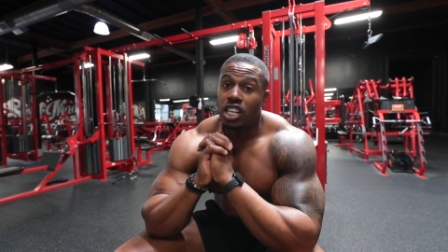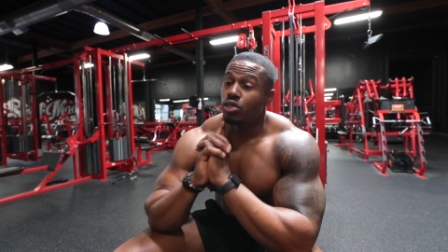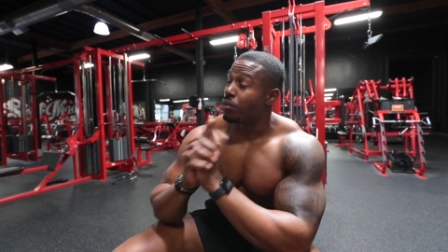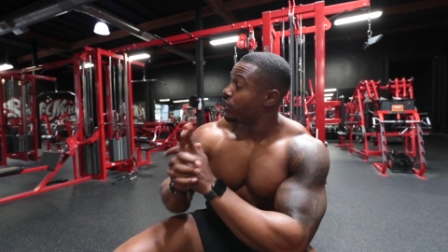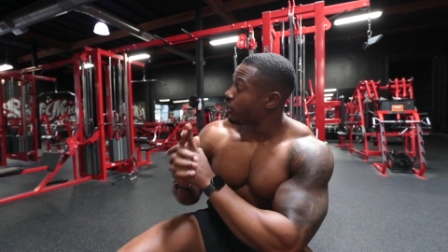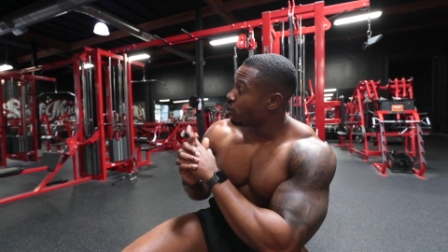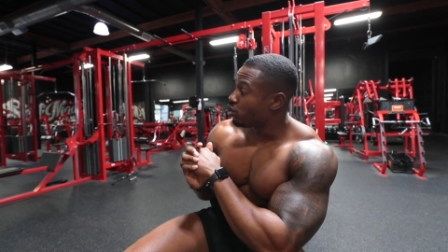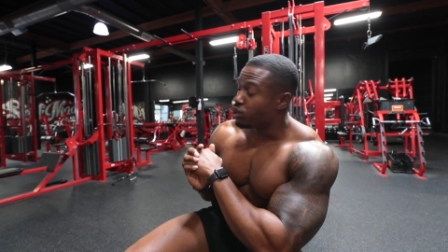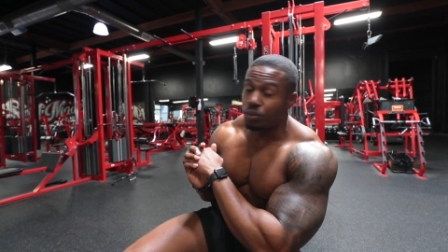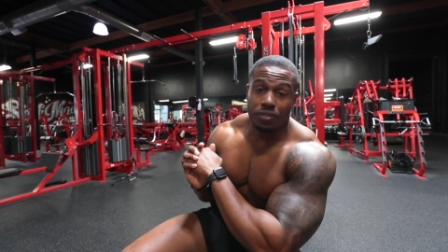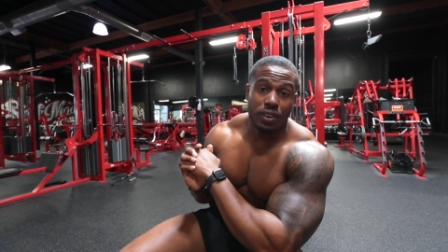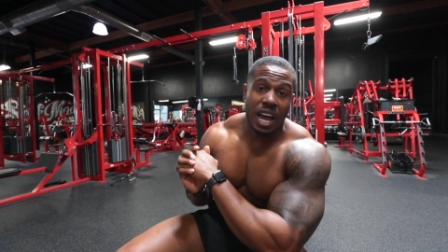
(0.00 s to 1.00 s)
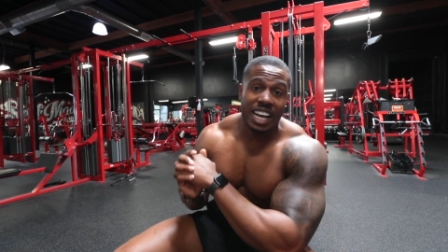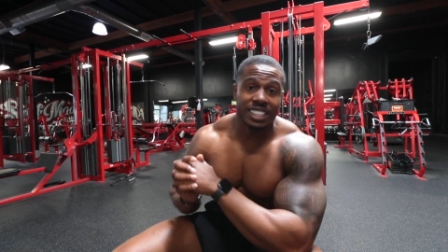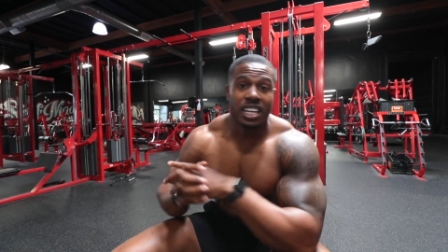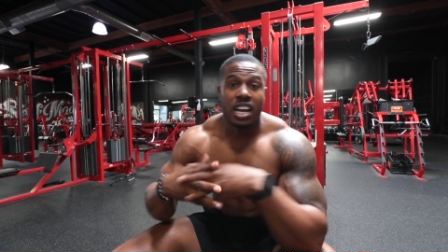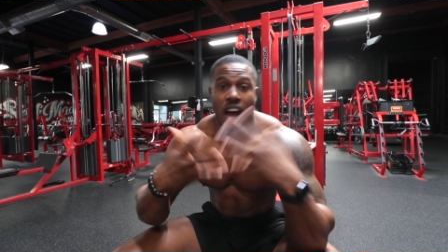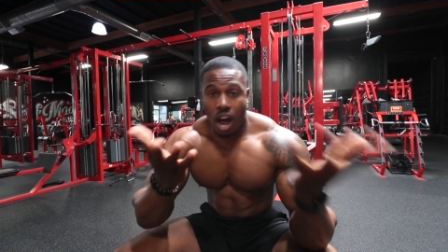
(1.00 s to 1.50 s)
so I'm gonna go do some
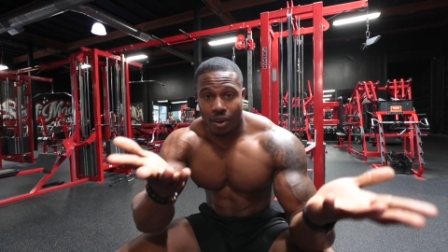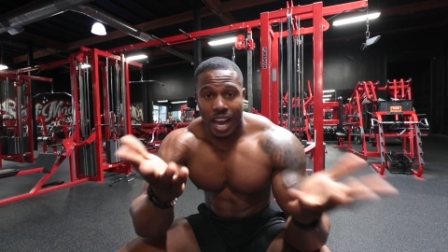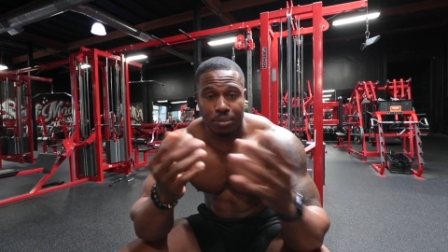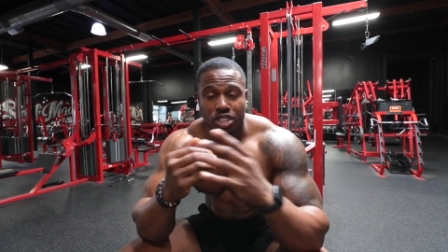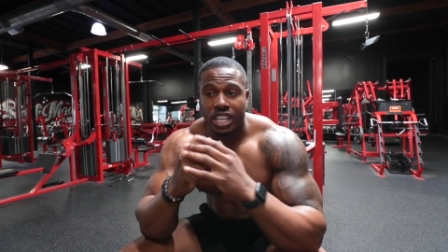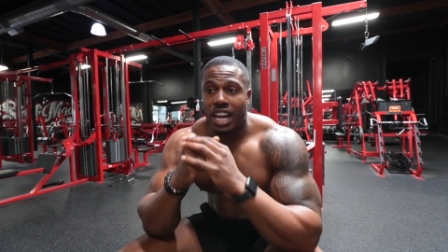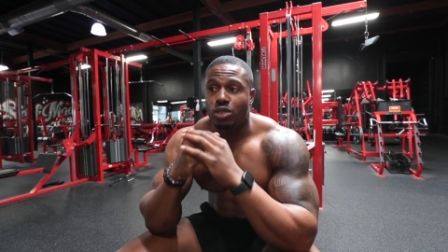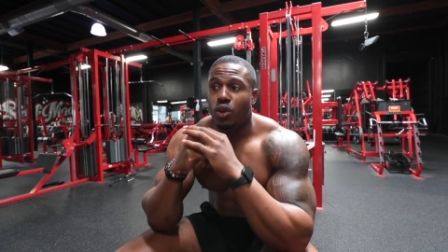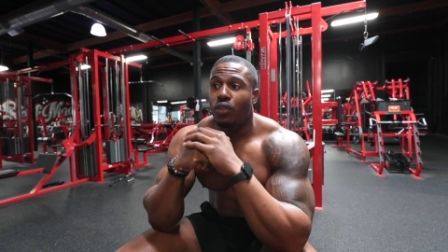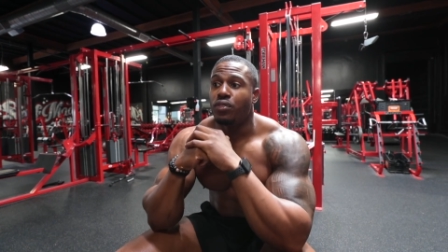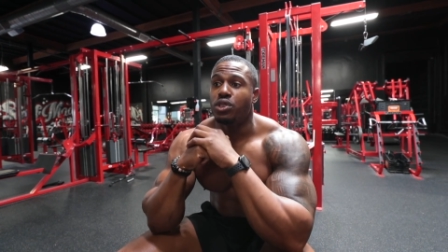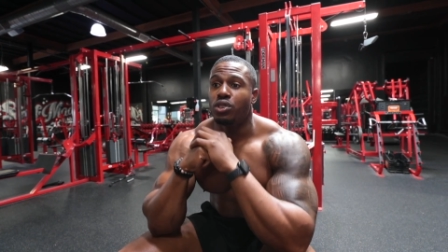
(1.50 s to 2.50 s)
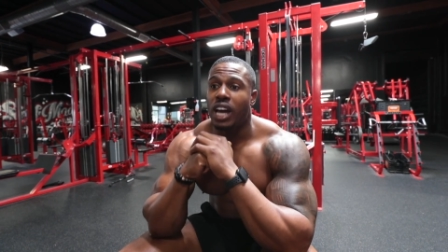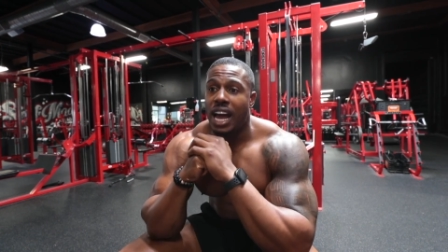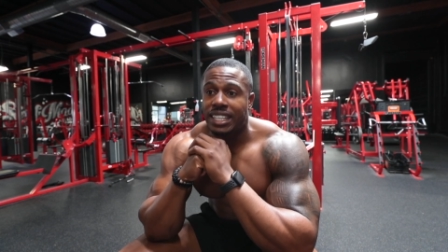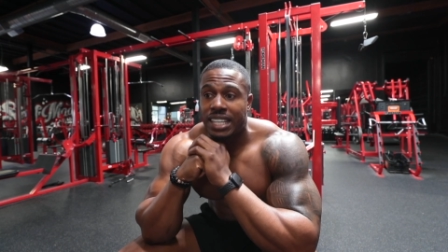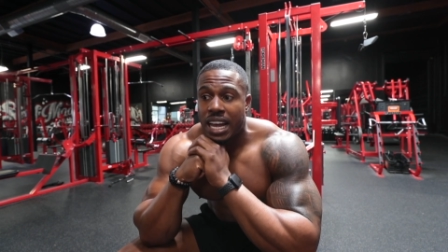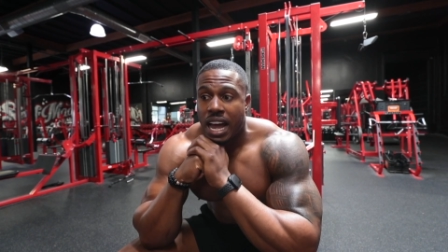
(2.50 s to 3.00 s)
flies. I'll capture that as well for you
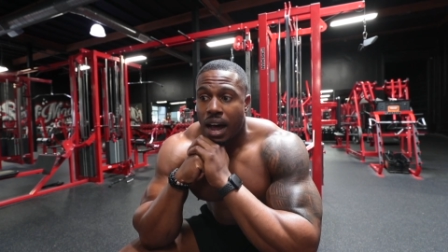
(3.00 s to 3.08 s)
guys.